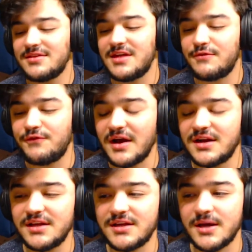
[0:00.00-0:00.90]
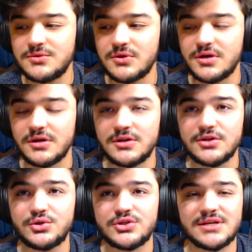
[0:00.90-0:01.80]
they've finally come to a
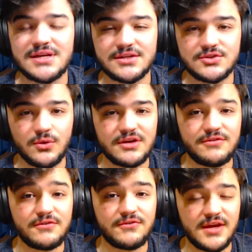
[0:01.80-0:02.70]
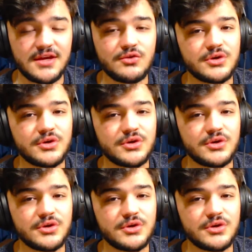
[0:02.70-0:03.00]
conclusion in 2015,